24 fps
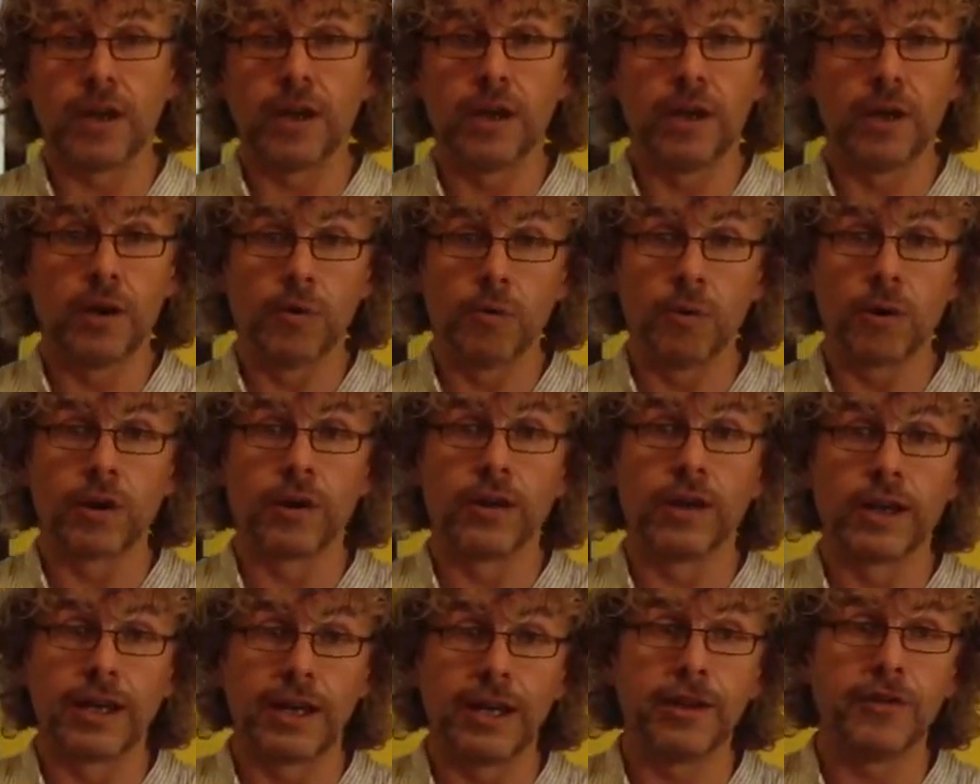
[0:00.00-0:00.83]
And that's
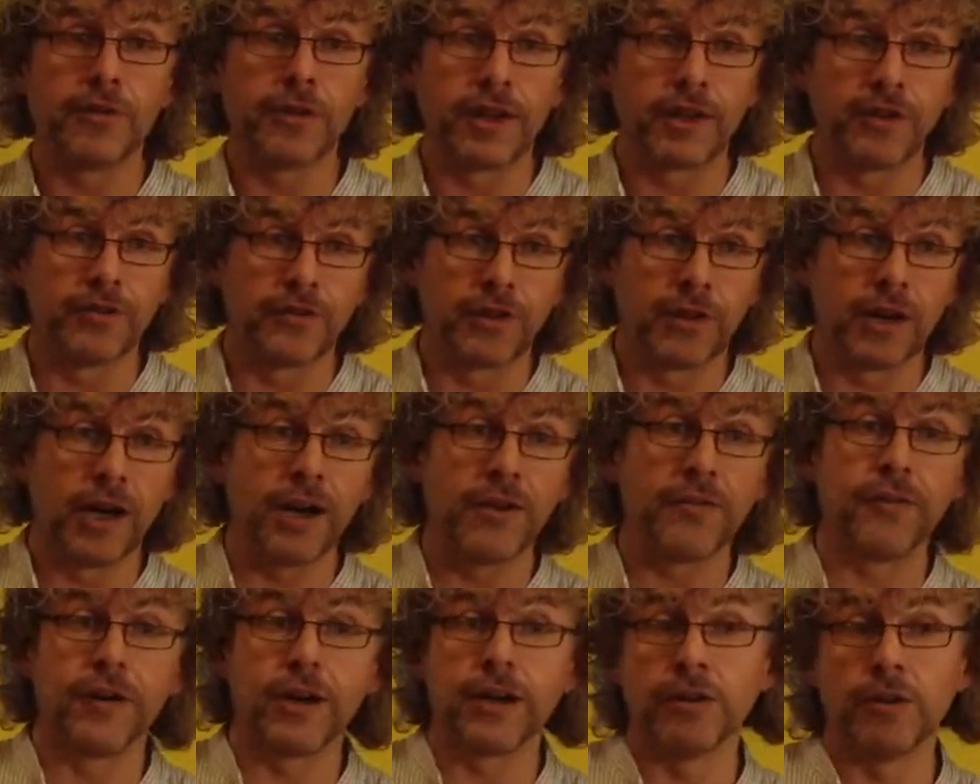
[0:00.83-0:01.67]
one of the
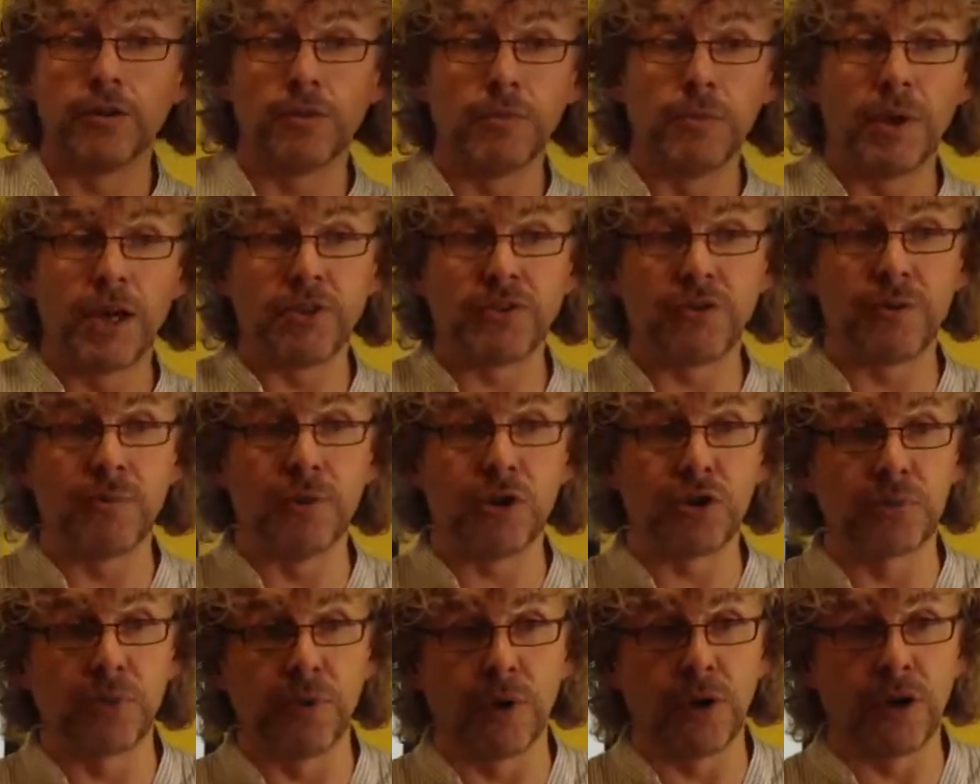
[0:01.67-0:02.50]
key things that I
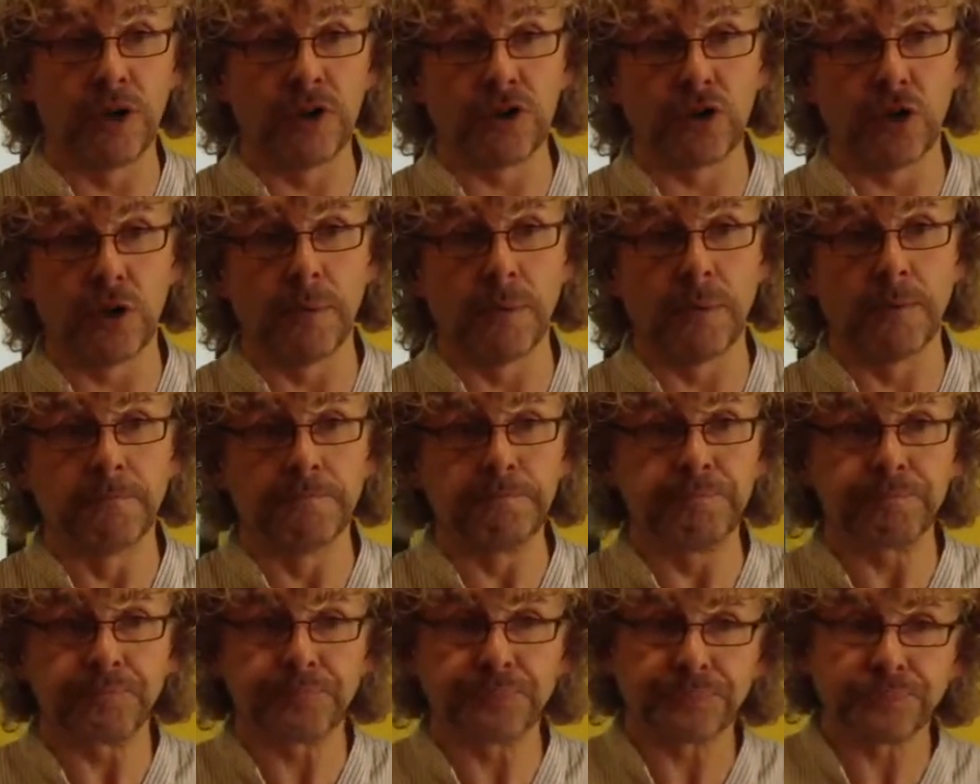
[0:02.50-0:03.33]
found that makes it much
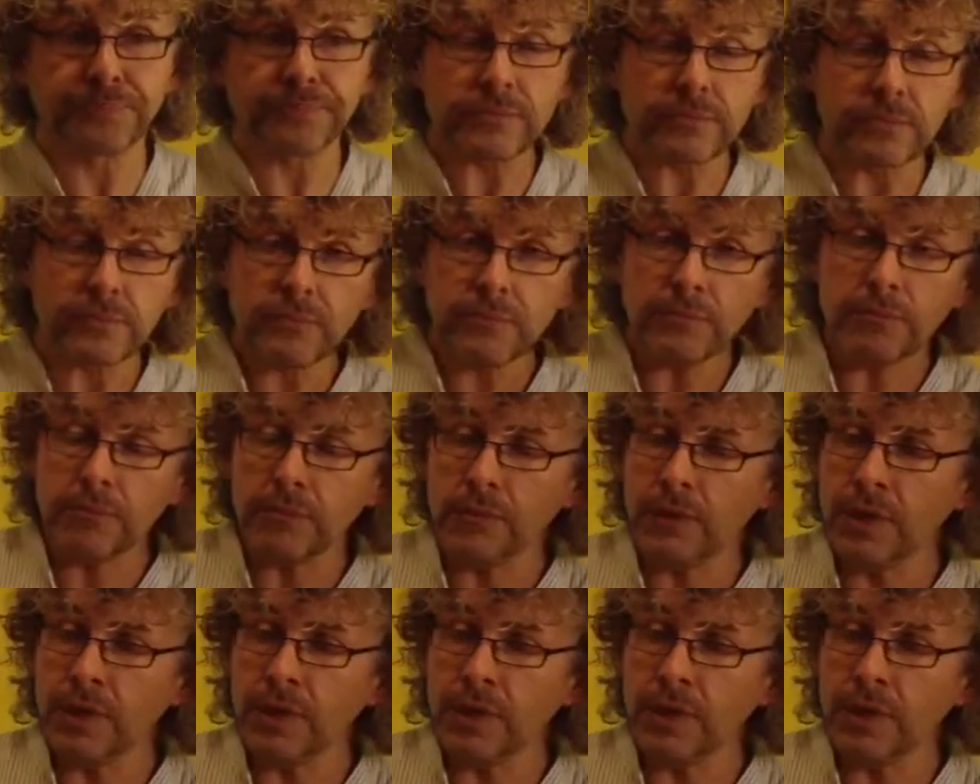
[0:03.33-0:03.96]
more enjoyable.